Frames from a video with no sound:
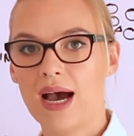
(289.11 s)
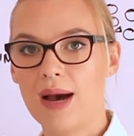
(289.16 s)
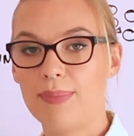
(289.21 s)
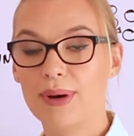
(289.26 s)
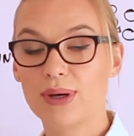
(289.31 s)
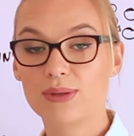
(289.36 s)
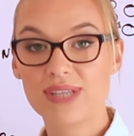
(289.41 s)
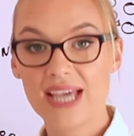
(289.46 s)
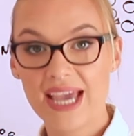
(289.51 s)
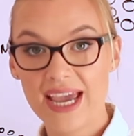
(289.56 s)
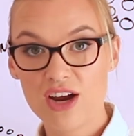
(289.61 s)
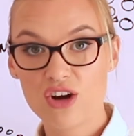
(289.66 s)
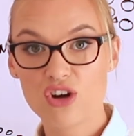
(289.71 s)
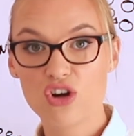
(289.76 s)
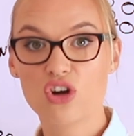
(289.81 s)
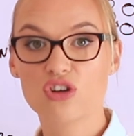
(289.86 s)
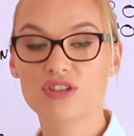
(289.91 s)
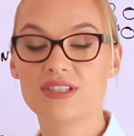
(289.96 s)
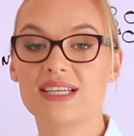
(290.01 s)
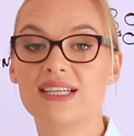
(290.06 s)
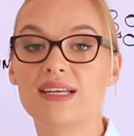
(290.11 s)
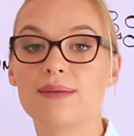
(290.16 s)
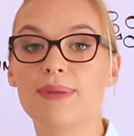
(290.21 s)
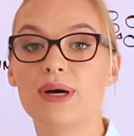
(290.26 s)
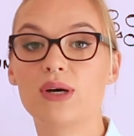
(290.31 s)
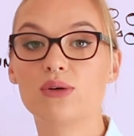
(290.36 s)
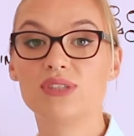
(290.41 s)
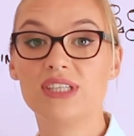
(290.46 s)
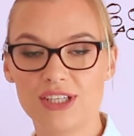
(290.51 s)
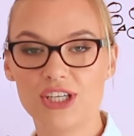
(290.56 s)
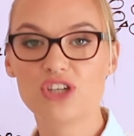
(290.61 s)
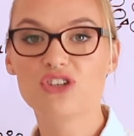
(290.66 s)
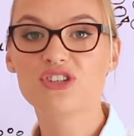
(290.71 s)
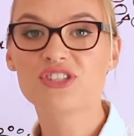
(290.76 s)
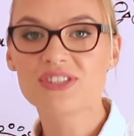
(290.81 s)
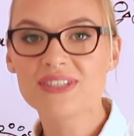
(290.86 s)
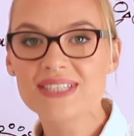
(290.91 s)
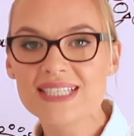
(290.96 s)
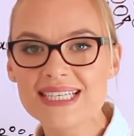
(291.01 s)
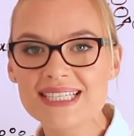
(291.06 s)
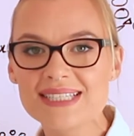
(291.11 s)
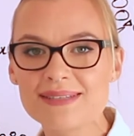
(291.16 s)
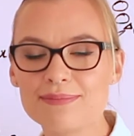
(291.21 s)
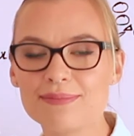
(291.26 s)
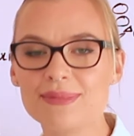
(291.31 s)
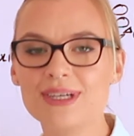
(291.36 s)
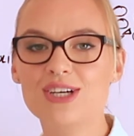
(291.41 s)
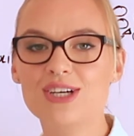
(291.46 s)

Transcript: about hair loss and about hirsutism,